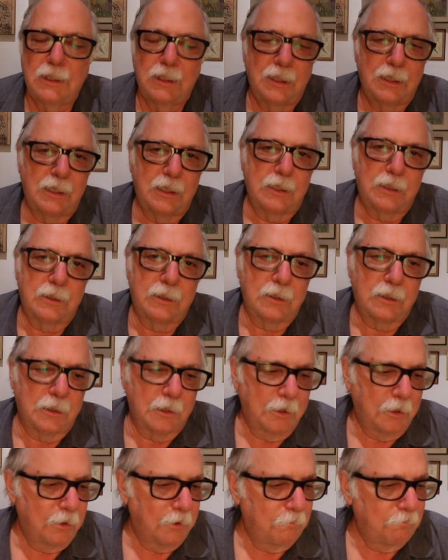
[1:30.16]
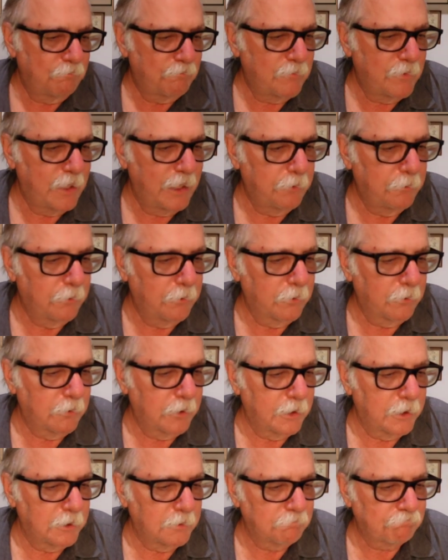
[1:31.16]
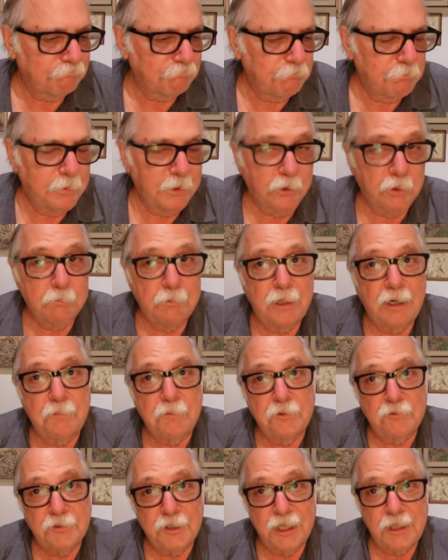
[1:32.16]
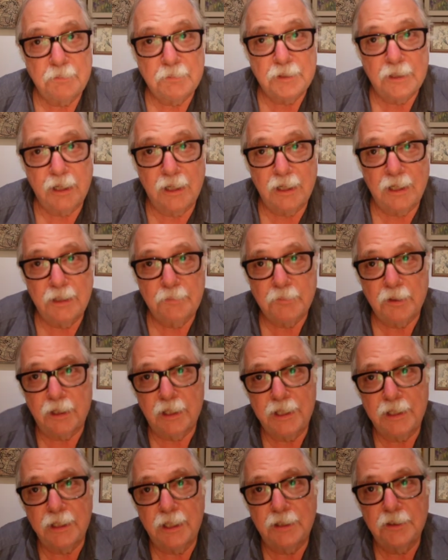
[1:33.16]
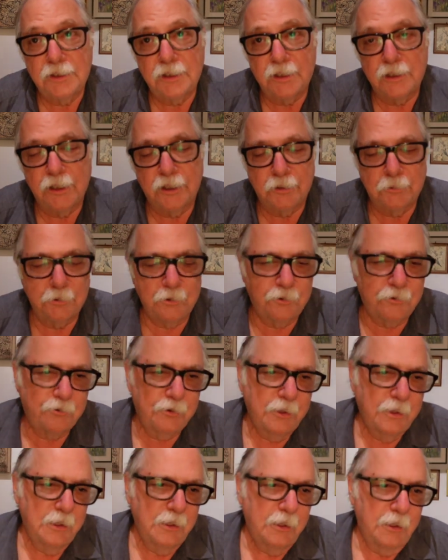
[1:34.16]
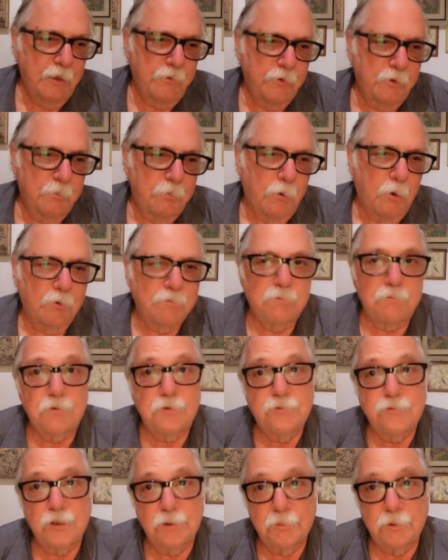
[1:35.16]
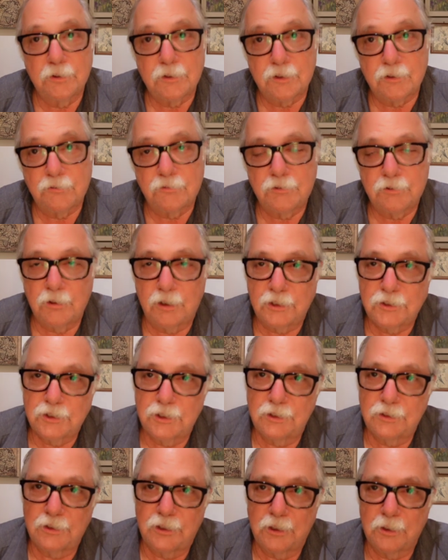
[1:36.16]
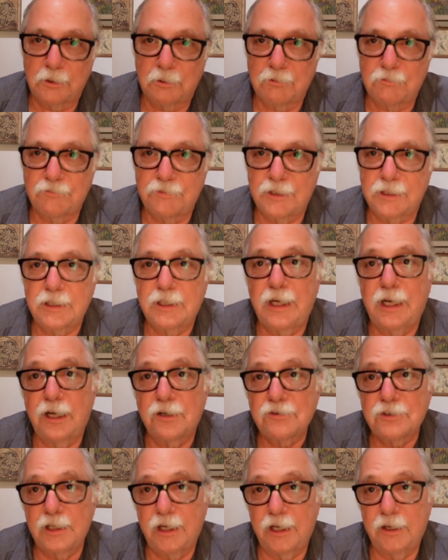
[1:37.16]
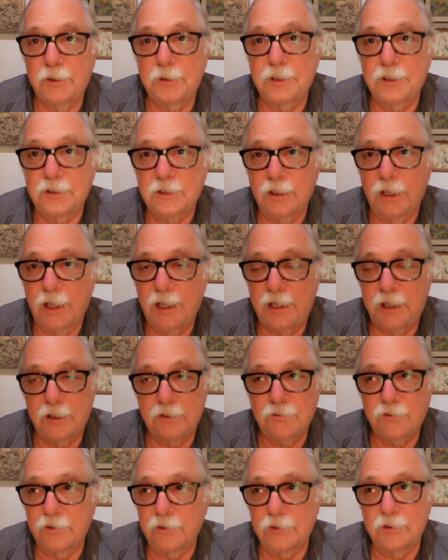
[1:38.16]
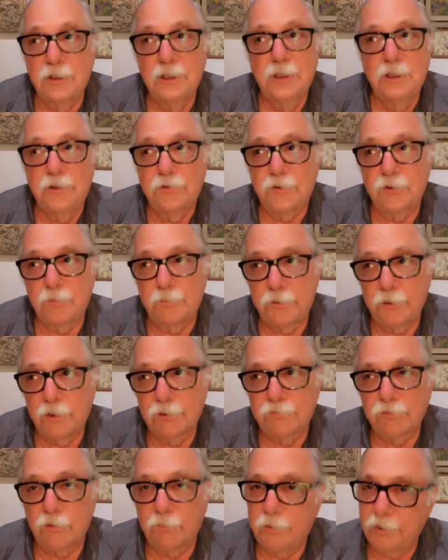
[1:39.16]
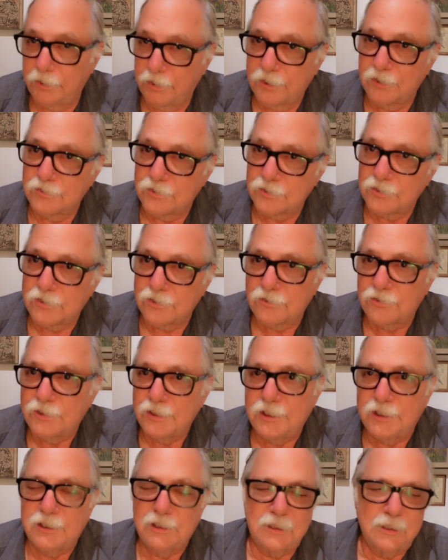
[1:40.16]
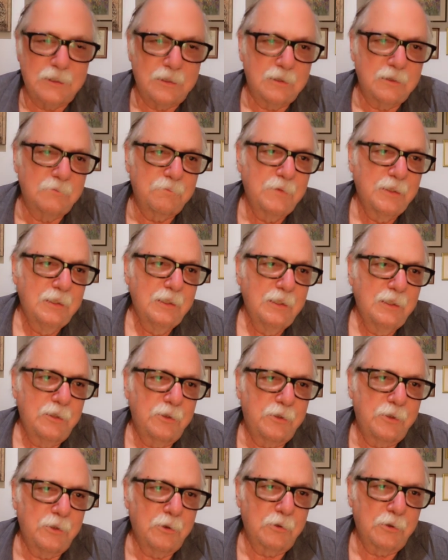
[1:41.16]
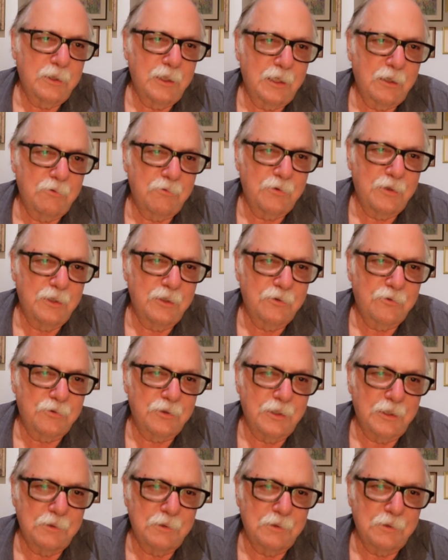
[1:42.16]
and they were built around the same time, the late 1800s. They're both of a similar construction. They're of cast iron and glass. They're beautiful buildings just to see. You know, kind of this